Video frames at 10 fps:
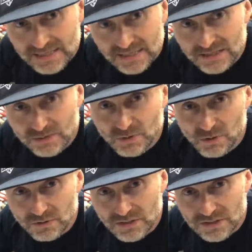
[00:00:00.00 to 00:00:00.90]

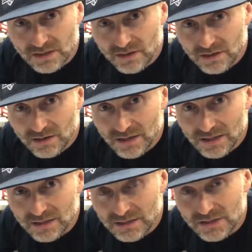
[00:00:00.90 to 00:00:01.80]
Supercorsas are a
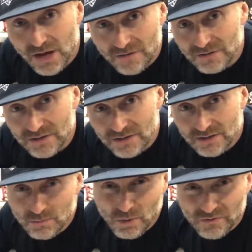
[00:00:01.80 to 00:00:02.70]
little softer, they're a
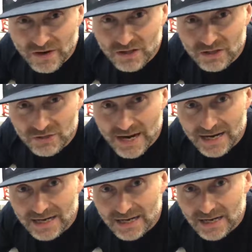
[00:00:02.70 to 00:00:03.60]
little more fun on the
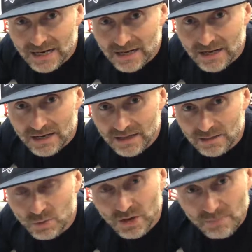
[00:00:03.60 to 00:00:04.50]
track, a
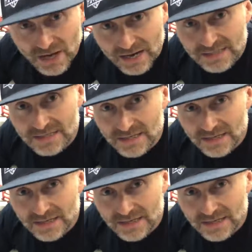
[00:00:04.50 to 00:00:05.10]
little more compliant.